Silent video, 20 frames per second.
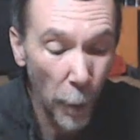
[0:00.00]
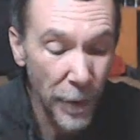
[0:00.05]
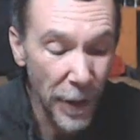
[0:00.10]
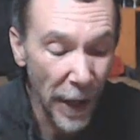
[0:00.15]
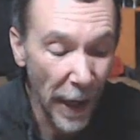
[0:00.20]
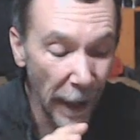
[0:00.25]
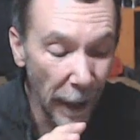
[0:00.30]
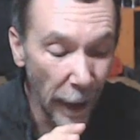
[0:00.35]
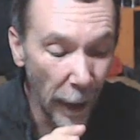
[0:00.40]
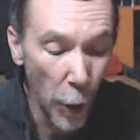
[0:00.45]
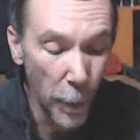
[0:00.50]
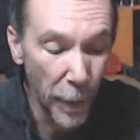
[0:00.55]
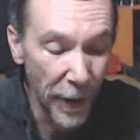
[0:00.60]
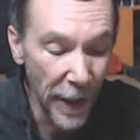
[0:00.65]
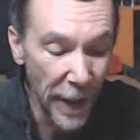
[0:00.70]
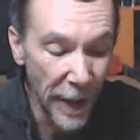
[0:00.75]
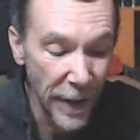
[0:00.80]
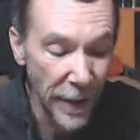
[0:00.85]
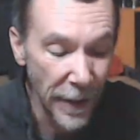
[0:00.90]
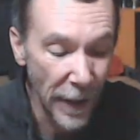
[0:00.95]
I hope it
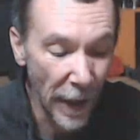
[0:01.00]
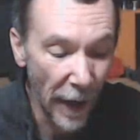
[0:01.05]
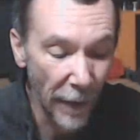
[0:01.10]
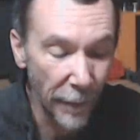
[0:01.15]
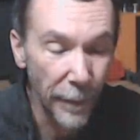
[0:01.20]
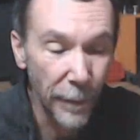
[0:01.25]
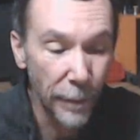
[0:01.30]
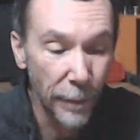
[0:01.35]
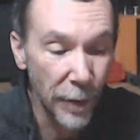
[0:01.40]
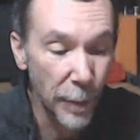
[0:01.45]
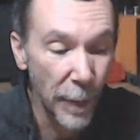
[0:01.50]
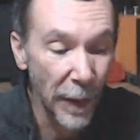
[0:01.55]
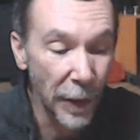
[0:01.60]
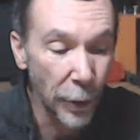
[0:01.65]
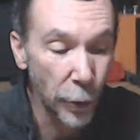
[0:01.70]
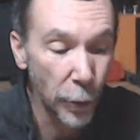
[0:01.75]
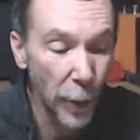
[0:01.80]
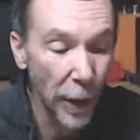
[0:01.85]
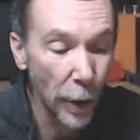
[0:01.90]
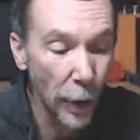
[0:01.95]
is. I've spent
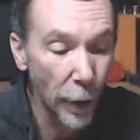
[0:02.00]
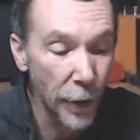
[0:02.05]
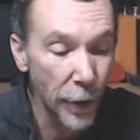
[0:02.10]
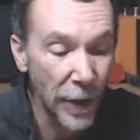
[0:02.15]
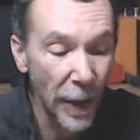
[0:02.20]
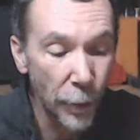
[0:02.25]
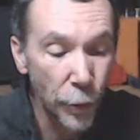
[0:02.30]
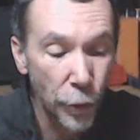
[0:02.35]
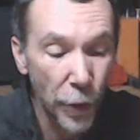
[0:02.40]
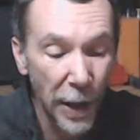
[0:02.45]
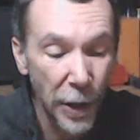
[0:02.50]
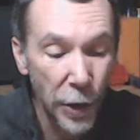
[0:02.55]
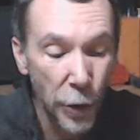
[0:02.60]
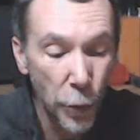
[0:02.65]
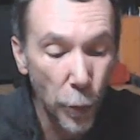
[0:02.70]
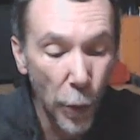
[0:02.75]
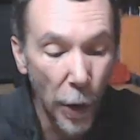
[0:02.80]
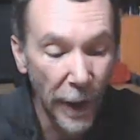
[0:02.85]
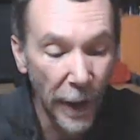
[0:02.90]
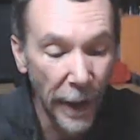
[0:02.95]
quite a lot of time trying to
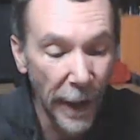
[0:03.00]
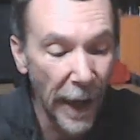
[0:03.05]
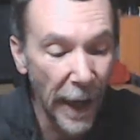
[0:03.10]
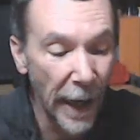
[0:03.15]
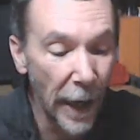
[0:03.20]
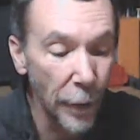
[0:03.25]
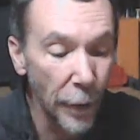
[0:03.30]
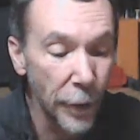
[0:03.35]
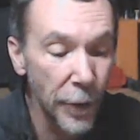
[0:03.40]
work that out.